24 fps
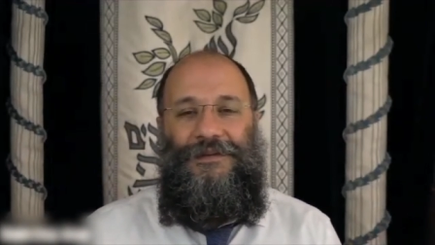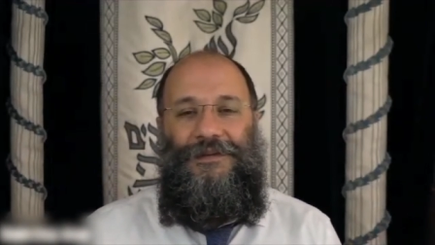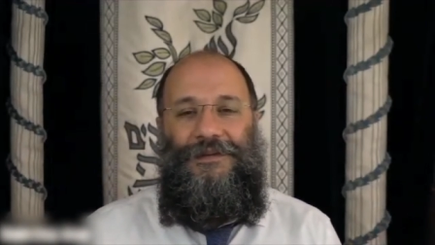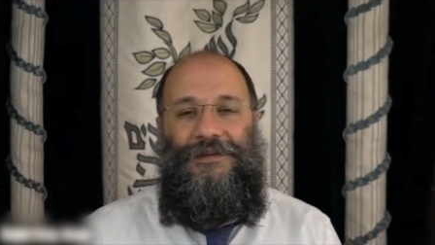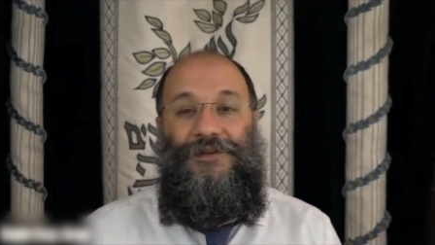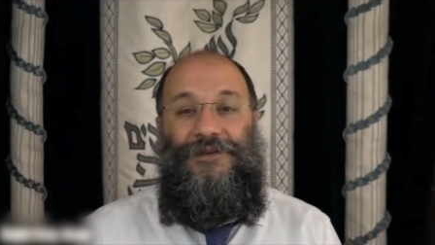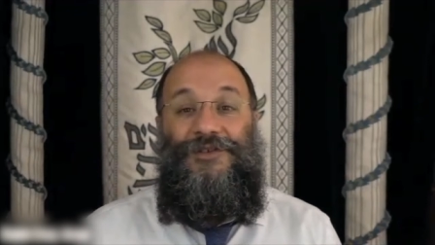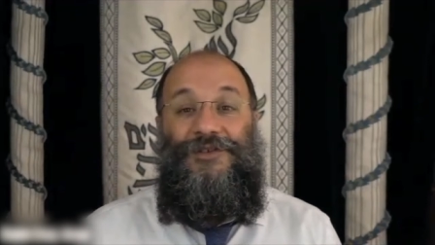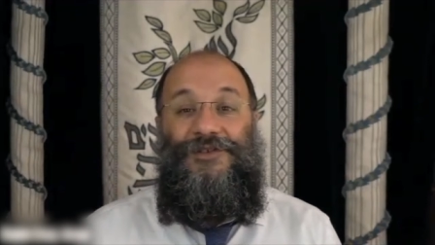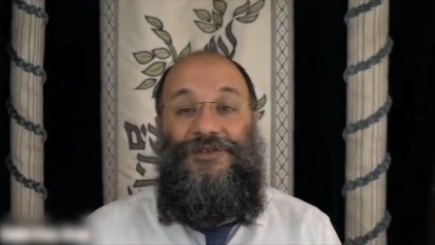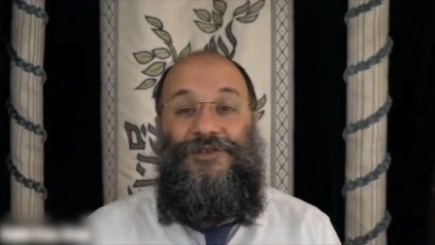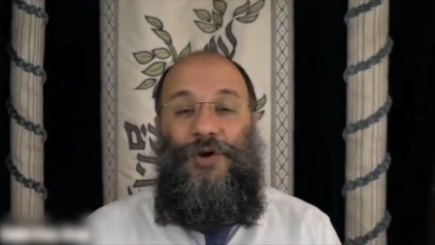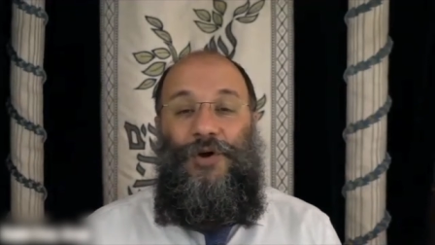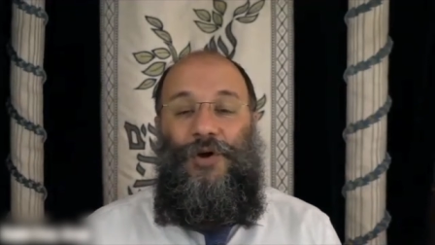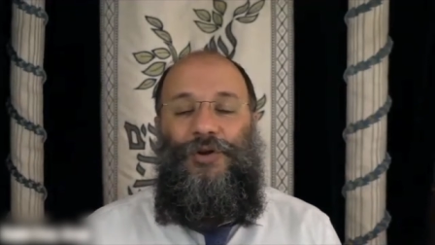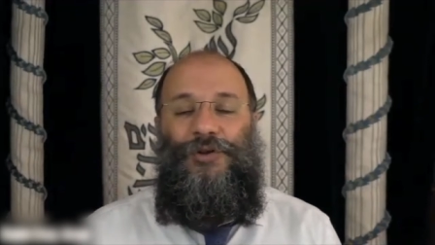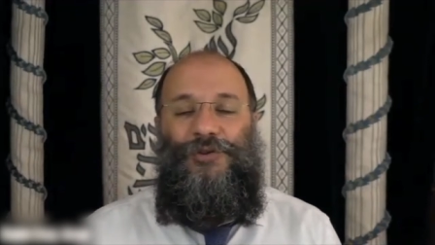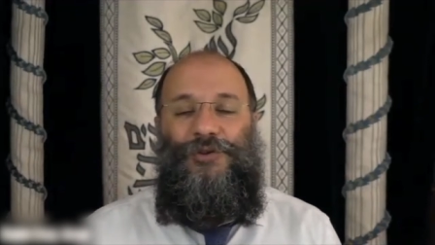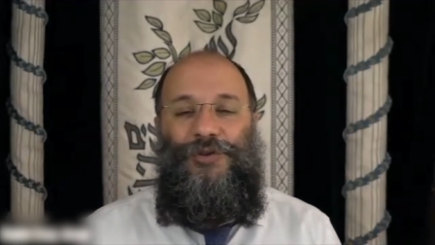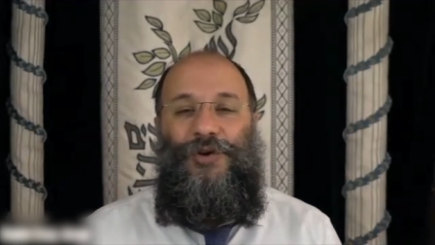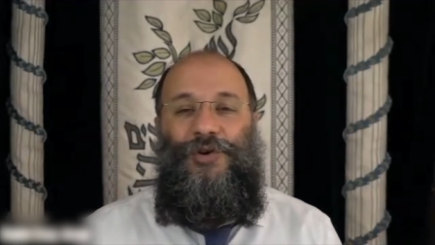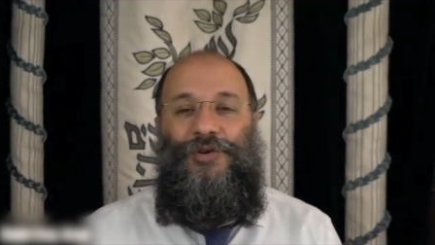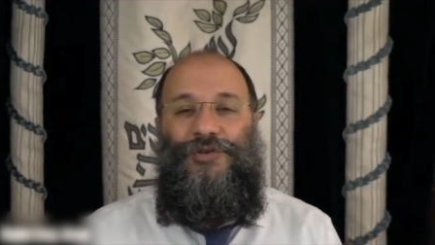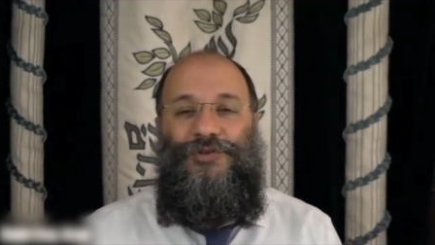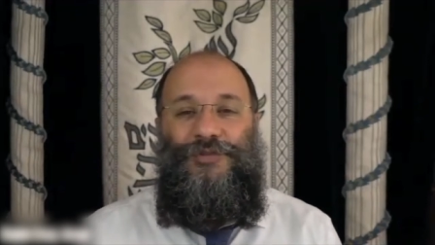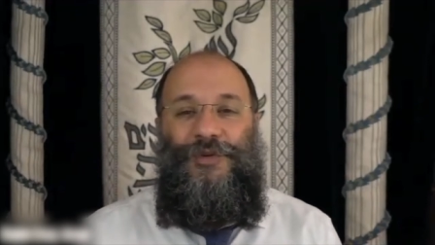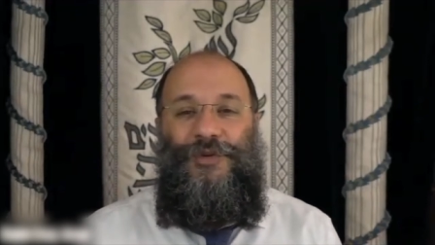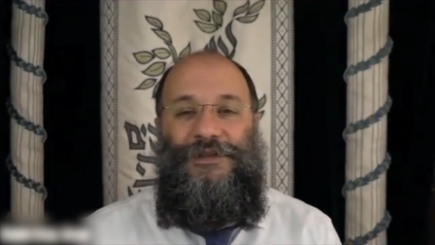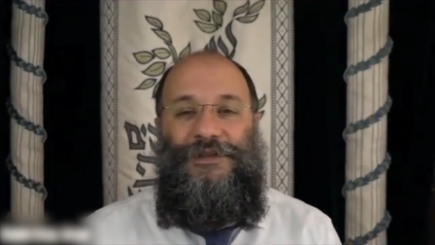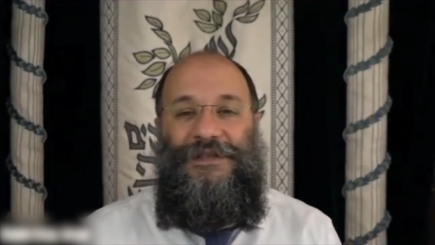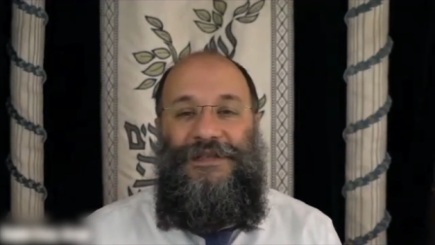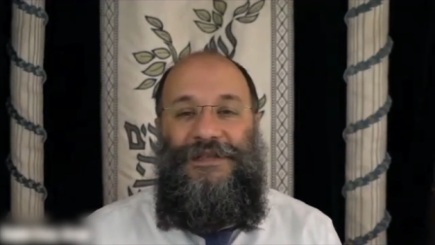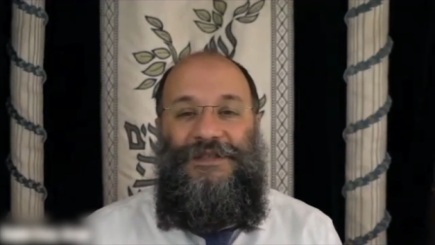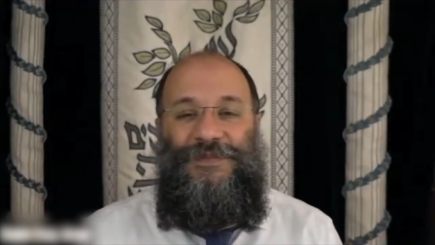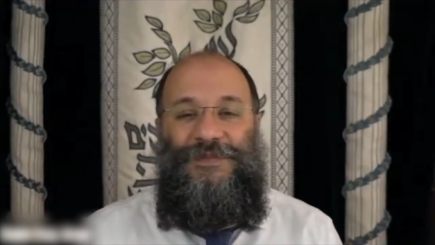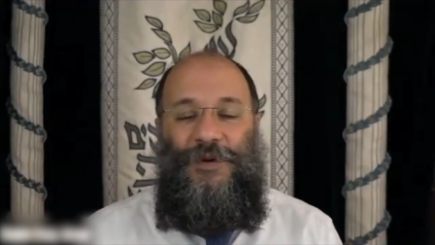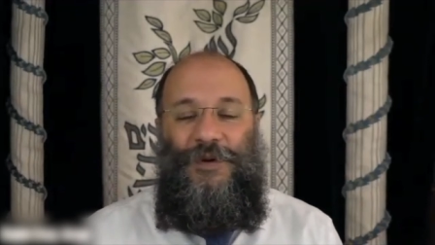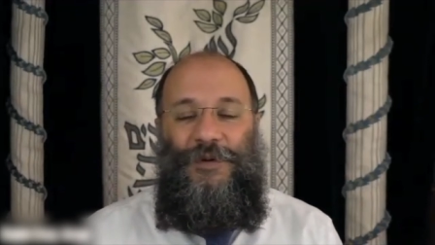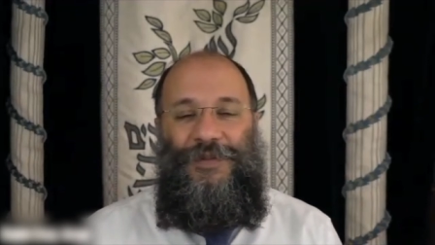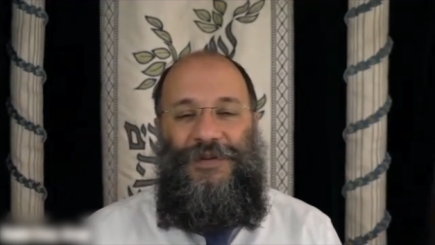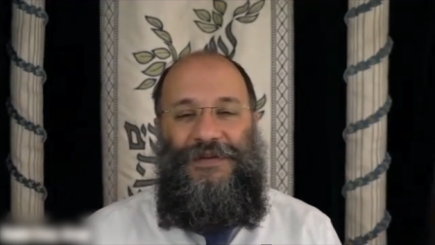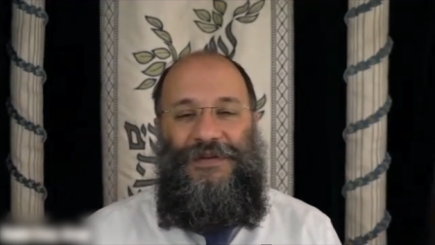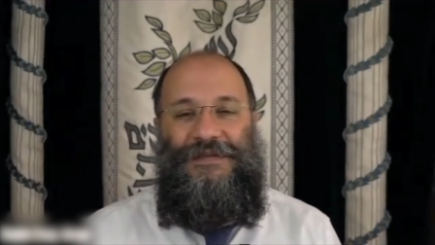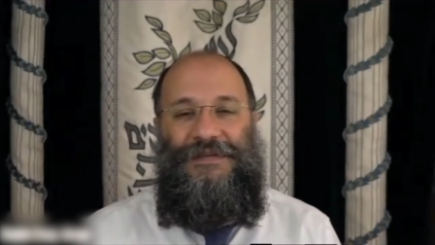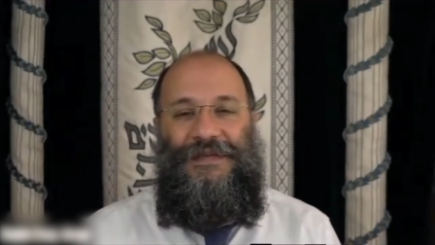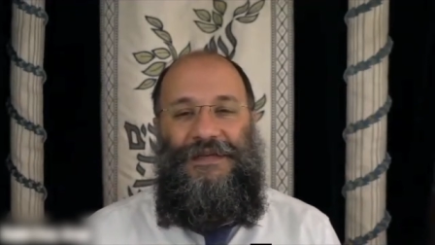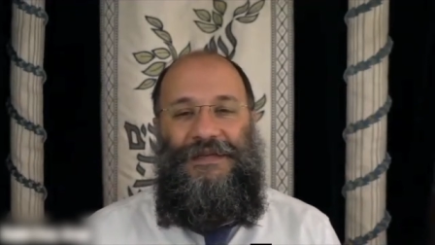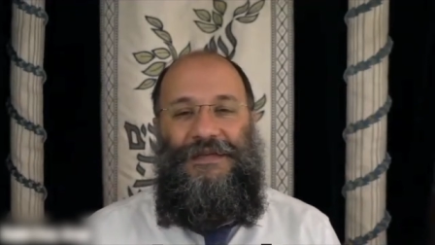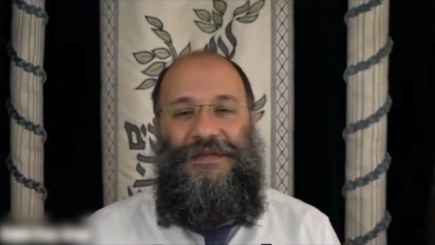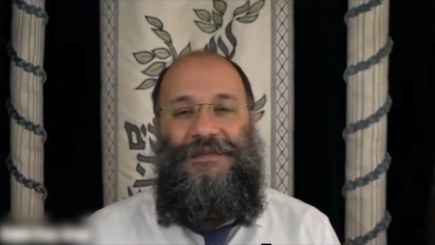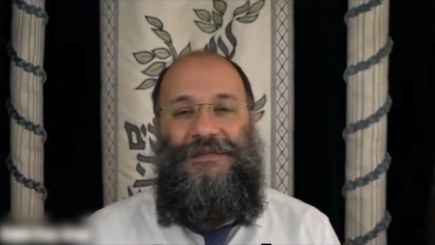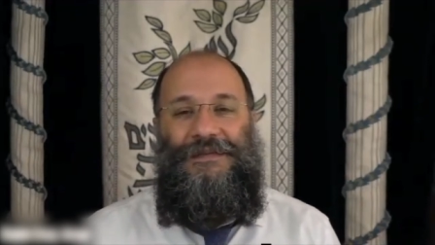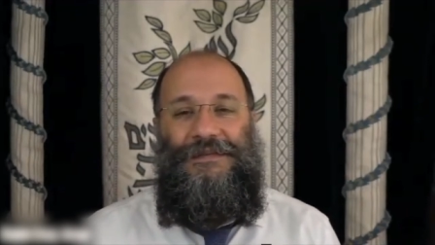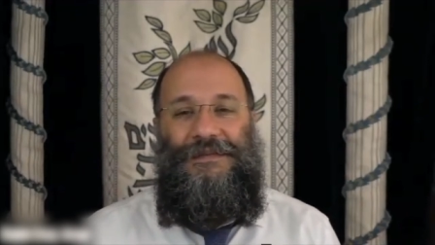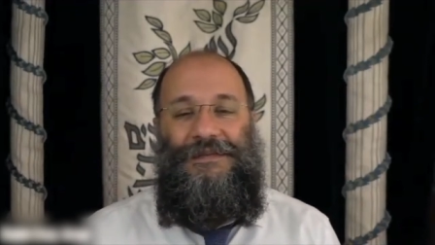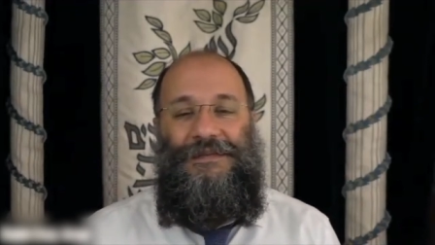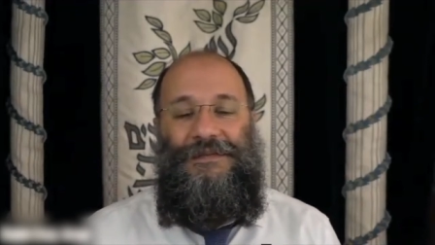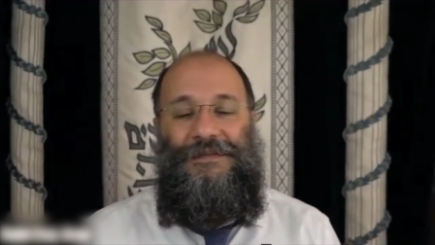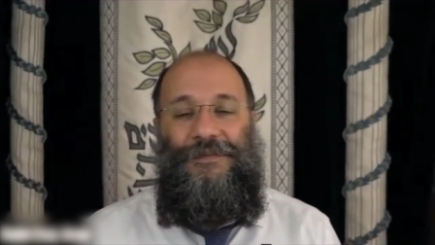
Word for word: The soul knows what its purpose is.